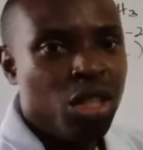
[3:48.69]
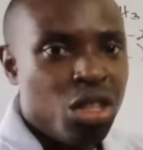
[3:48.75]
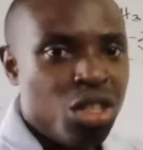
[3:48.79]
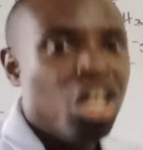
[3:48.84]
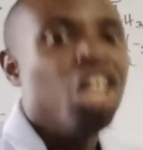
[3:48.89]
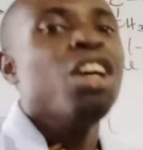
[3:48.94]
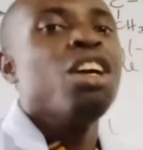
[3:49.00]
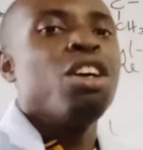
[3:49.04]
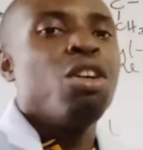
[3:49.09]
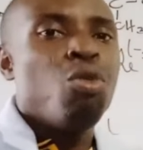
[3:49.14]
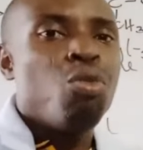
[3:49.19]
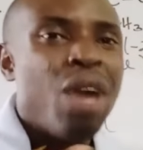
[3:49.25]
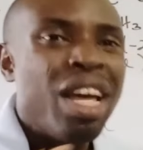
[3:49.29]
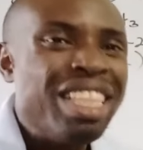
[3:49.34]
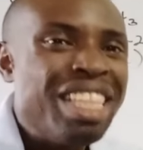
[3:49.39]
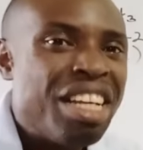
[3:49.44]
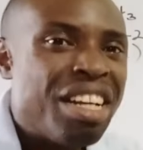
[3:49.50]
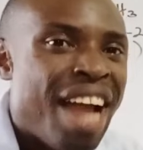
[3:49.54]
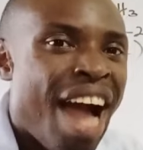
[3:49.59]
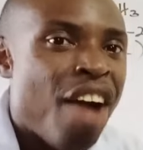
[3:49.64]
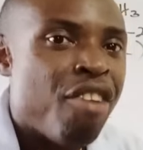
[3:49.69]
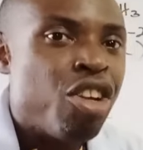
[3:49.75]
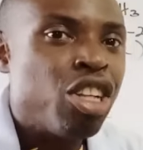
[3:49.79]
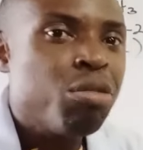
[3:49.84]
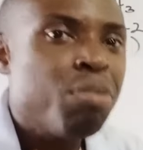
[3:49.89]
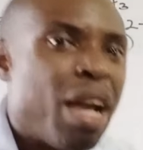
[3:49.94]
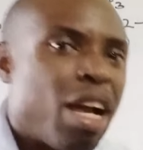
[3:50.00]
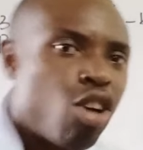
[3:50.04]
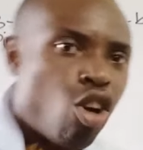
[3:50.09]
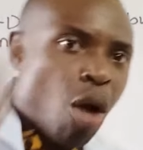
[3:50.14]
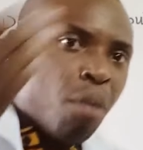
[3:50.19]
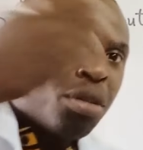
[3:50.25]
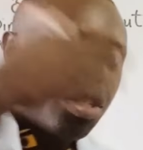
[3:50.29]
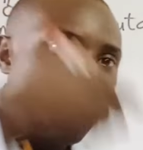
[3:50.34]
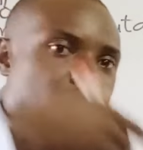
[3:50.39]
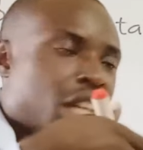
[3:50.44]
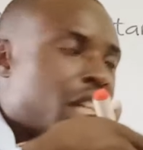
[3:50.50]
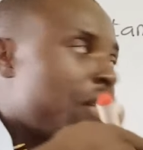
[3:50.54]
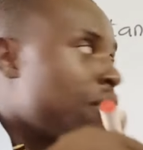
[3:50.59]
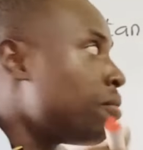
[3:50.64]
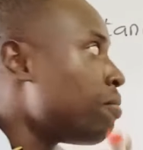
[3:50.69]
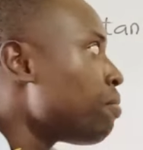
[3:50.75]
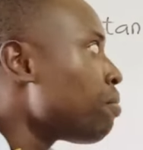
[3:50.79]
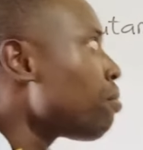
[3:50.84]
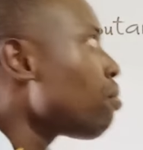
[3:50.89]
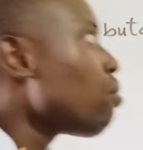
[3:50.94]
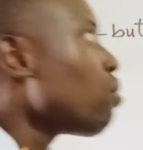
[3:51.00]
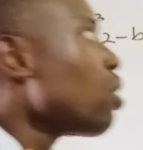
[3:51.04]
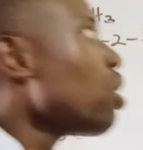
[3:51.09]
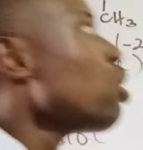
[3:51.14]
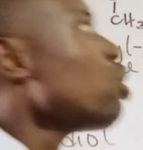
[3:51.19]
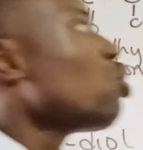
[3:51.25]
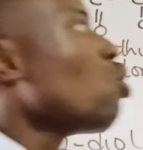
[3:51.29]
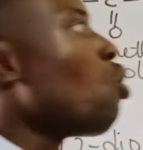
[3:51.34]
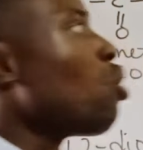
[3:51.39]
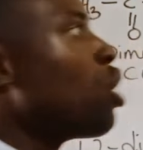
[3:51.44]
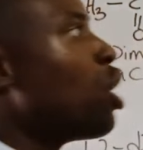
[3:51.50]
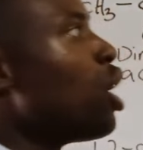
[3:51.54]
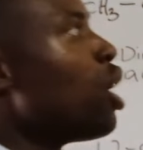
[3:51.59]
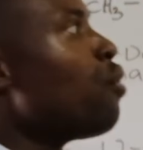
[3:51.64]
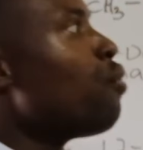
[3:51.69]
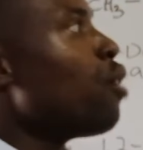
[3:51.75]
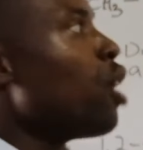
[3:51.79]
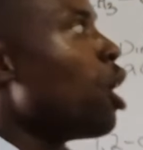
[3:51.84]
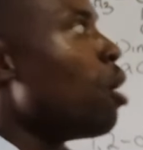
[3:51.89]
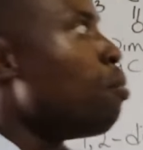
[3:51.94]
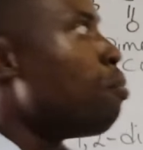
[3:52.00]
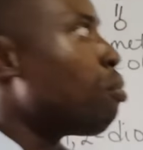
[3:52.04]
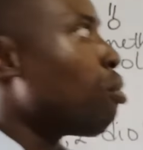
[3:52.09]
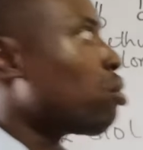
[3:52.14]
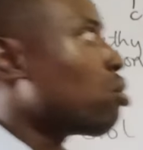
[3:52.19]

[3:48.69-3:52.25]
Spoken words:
which is where the rearrangement comes in to give a